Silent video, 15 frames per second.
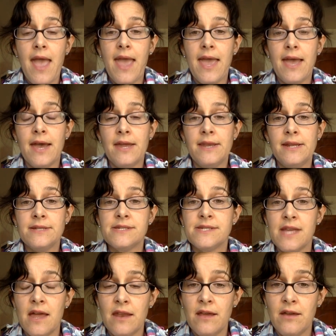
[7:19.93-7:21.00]
And
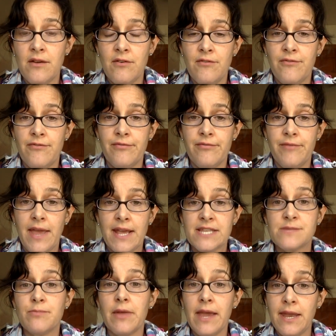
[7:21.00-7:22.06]
instead of
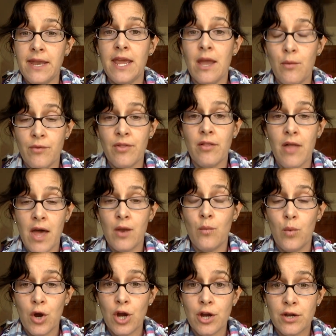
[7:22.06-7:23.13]
explaining it with a lot
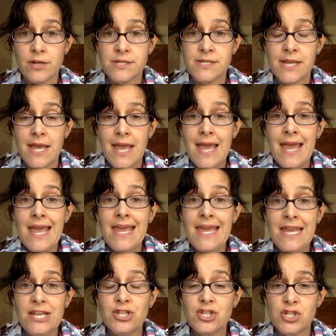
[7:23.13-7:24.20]
of words,
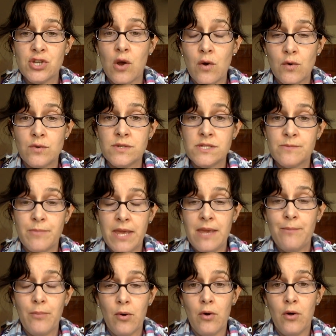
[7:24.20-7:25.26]
he shows
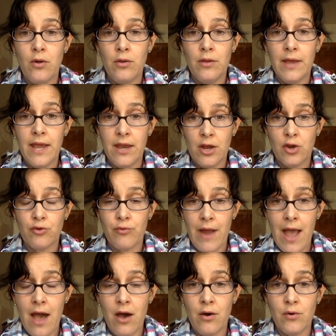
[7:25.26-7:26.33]
people in a
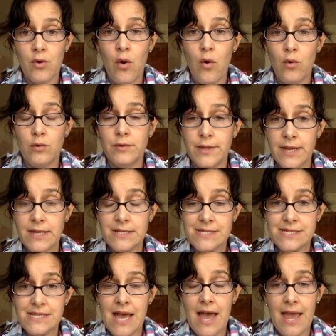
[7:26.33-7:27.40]
crowd holding
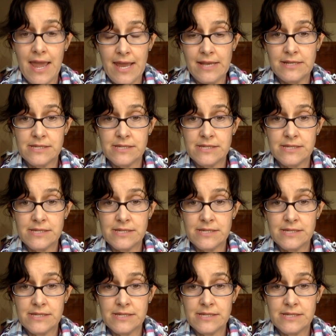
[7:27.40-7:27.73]
signs.